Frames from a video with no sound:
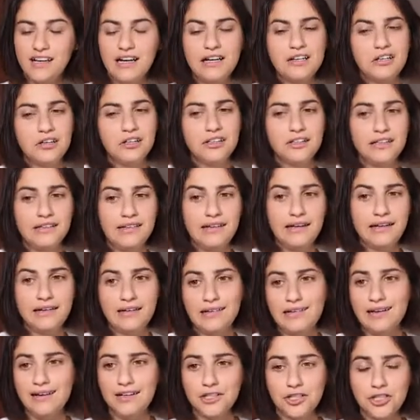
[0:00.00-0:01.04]
I call it
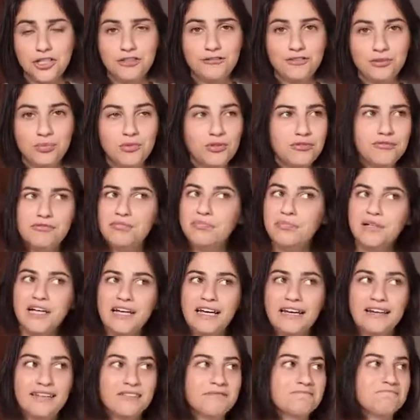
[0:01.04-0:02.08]
like a shift move,
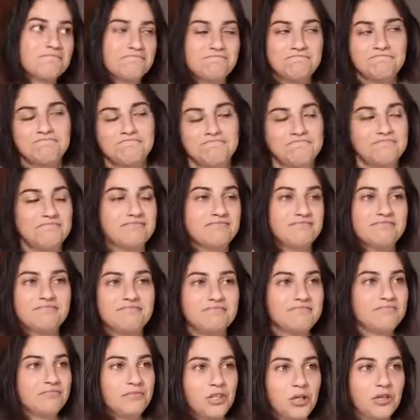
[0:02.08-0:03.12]
but
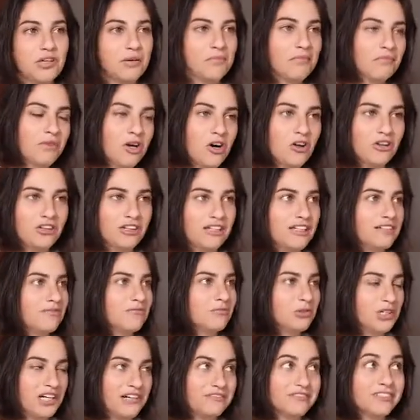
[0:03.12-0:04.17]
you can call
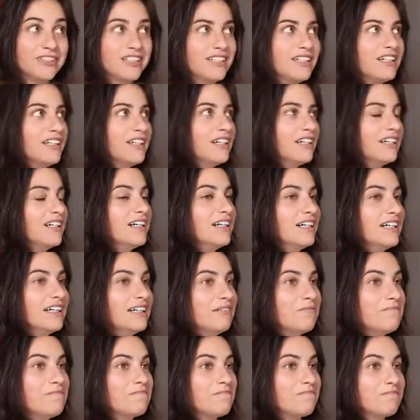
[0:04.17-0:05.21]
it whatever.
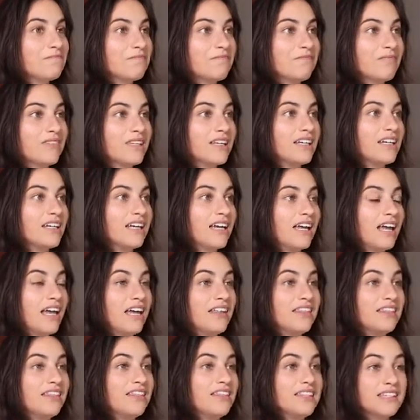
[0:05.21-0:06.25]

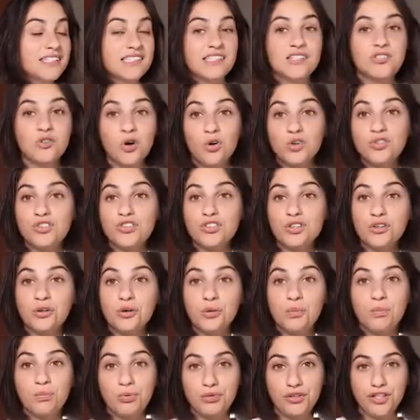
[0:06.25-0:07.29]
And this is
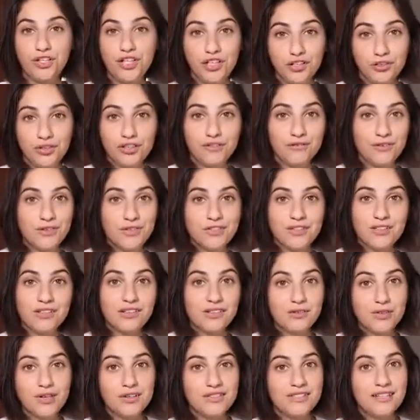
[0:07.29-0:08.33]
also pretty universal
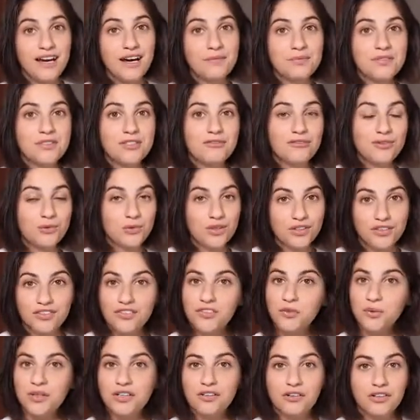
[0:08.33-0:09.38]
across apps. If you want to
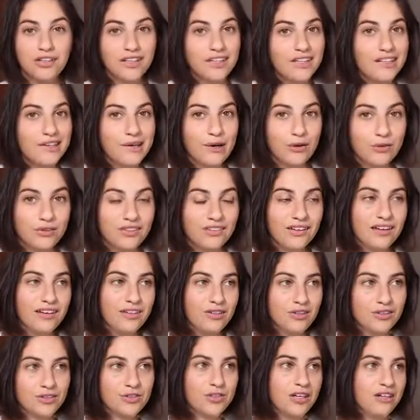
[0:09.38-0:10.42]
do it on Keynote
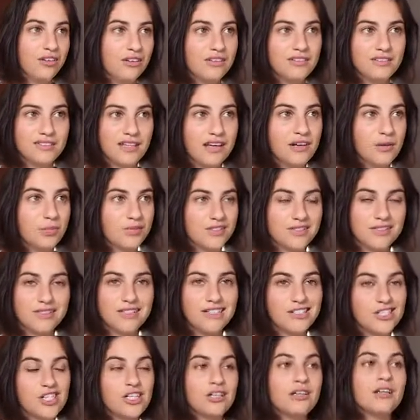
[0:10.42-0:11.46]
and you're trying to design a
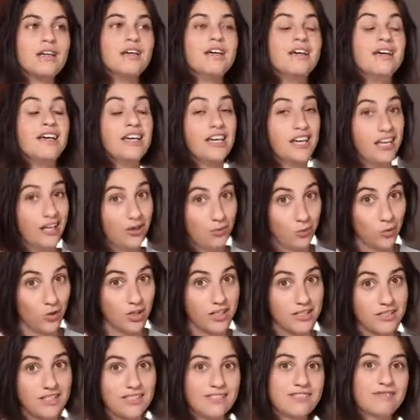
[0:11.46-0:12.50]
presentation, it
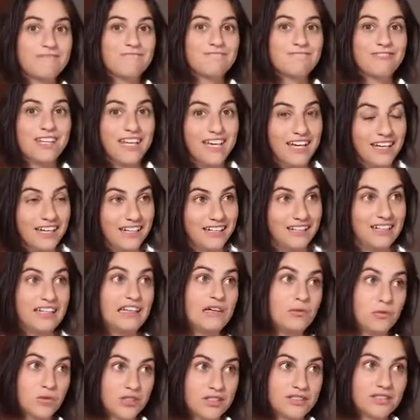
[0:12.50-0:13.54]
works, and
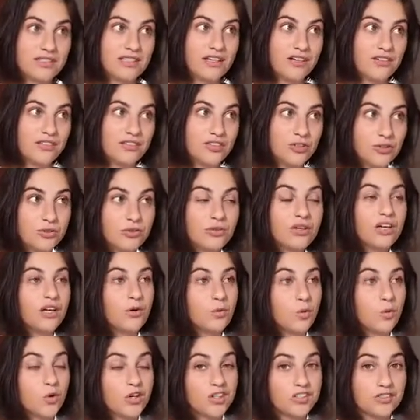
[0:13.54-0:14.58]
it works there too.
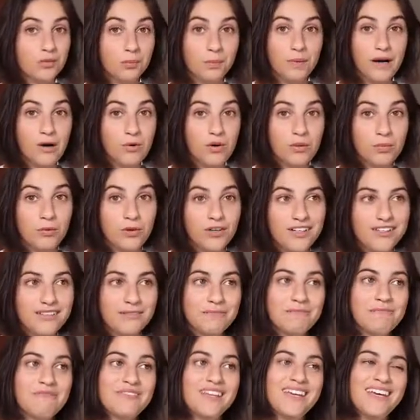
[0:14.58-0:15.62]
It works on
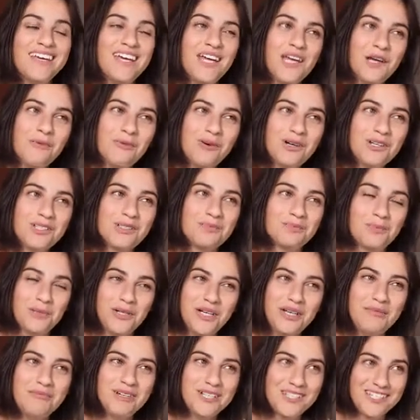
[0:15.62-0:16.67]
PowerPoint. It works
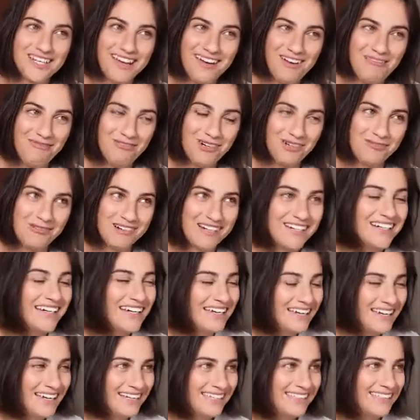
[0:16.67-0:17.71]
pretty much everywhere
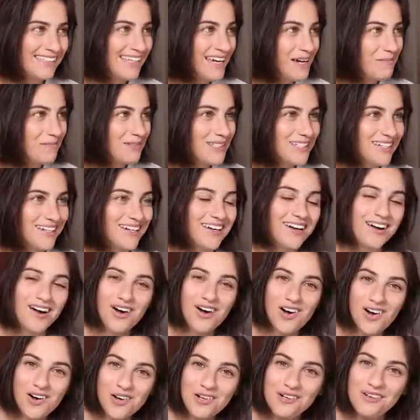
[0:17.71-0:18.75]
except
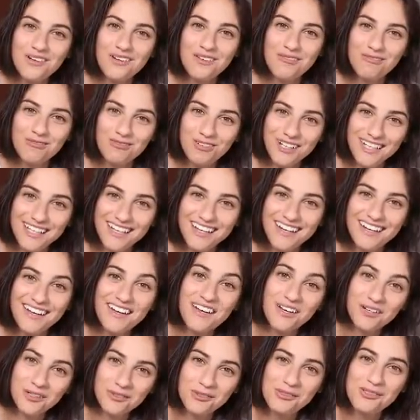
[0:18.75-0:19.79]
on
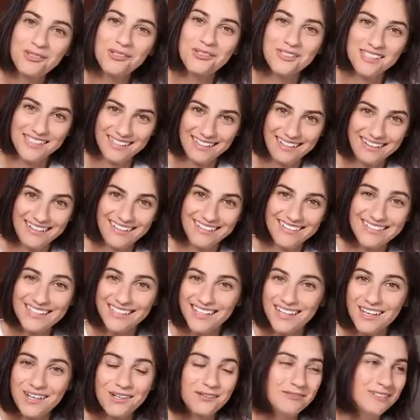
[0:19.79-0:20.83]
freaking Google
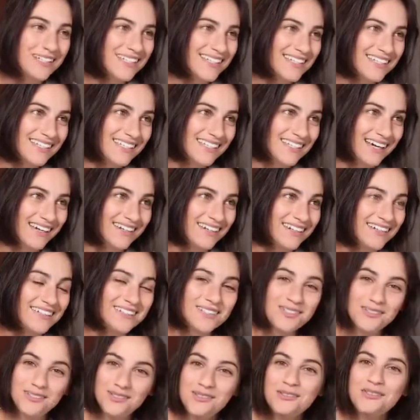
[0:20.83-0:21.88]
Slides, which decided
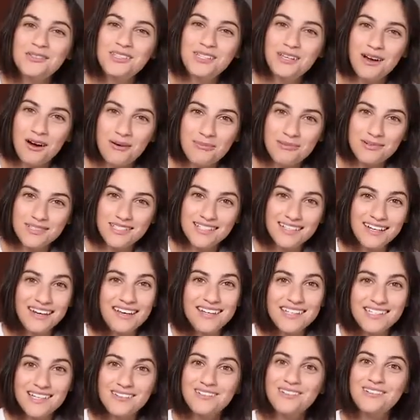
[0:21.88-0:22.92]
to do the opposite
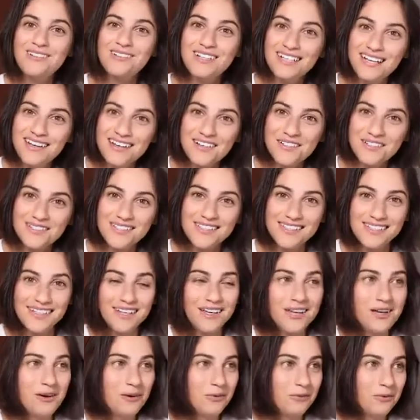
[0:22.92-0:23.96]
as everyone else,
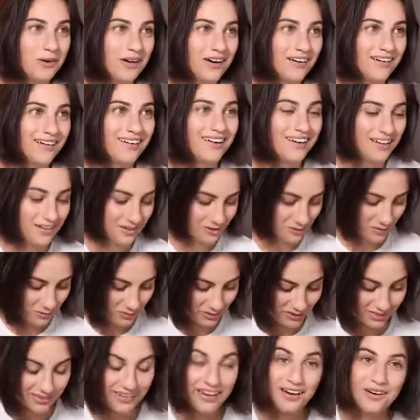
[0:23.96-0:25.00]
where
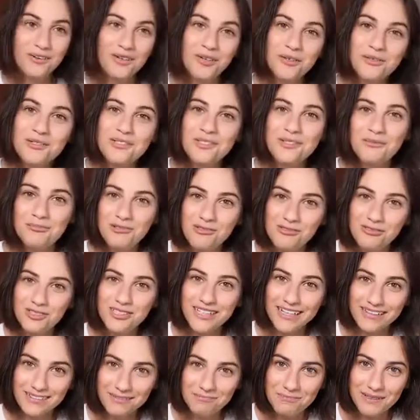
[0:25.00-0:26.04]
with arrows you move
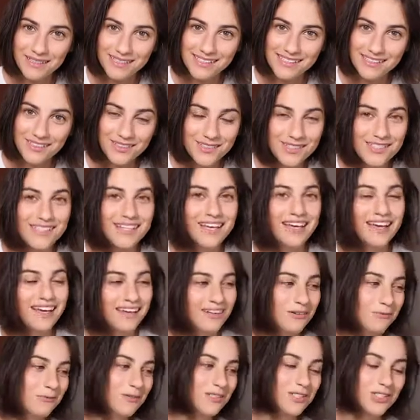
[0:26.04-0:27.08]
10 pixels
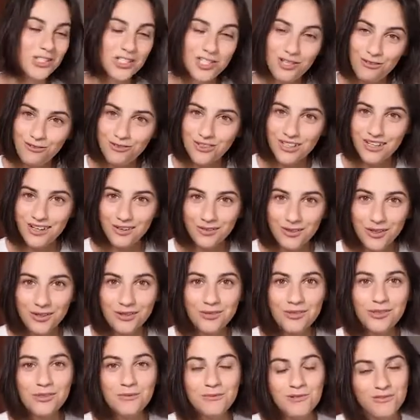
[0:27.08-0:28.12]
and with shift
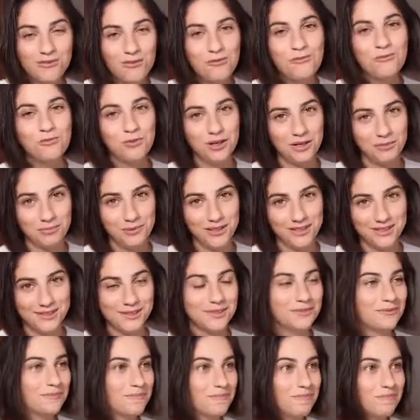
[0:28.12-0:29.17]
arrow you move of 1
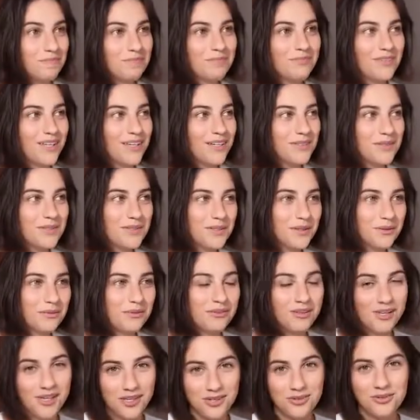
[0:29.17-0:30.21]
pixel. So
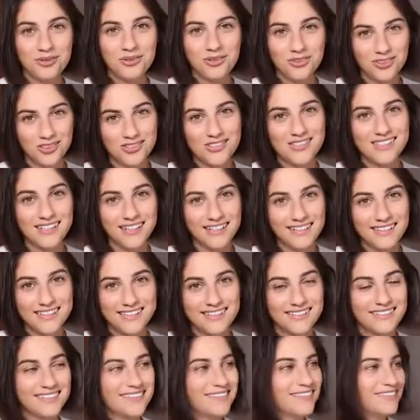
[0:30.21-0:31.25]
thank you, Google
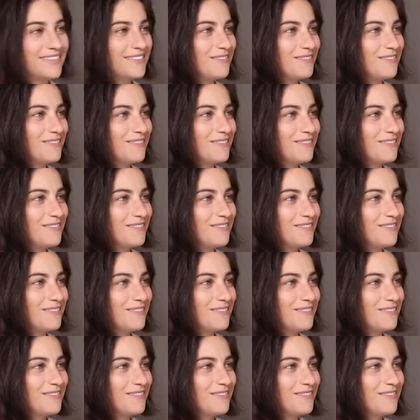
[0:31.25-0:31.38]
Slides.